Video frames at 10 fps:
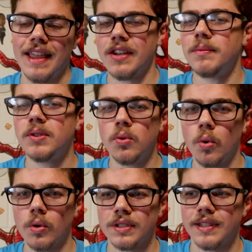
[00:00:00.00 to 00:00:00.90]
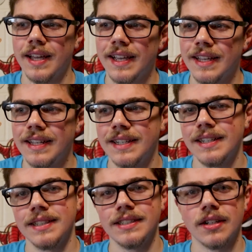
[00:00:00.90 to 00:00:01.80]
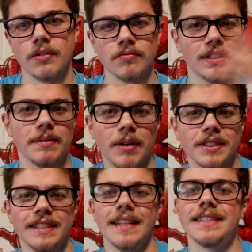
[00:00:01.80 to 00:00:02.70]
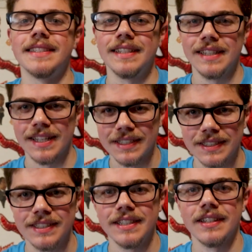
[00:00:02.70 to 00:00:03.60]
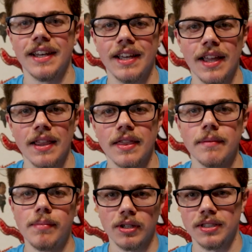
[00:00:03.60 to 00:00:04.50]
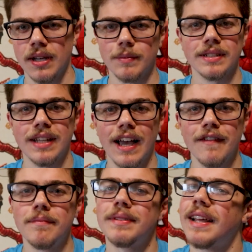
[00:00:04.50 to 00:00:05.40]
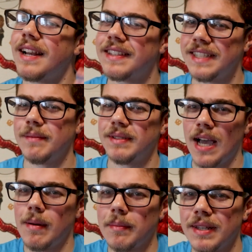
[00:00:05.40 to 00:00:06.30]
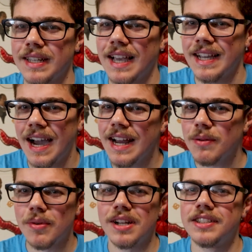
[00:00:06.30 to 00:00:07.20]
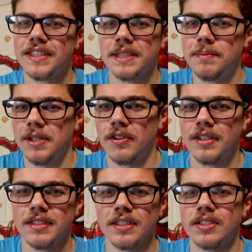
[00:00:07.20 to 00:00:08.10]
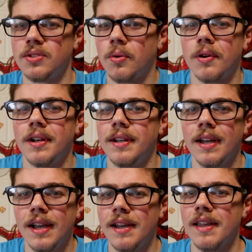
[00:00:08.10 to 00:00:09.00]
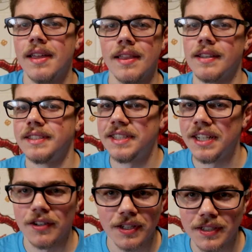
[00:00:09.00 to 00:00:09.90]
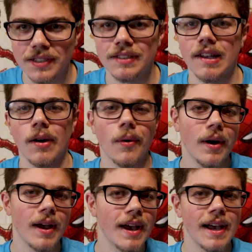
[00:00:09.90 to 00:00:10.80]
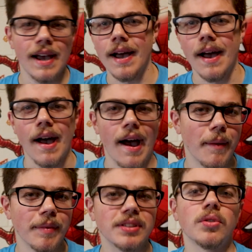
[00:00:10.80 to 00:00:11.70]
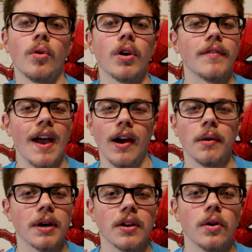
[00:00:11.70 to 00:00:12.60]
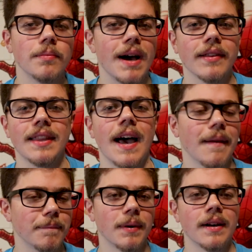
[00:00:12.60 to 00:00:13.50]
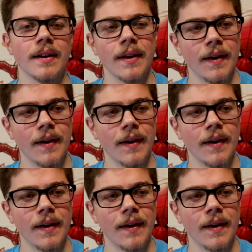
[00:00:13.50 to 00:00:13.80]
I think it would be cool to read the books and then see this and see the books come to life. But then at the same time, I'm like, I kind of want to just experience the story in the series, so I'm a bit torn of how I want to go about that, but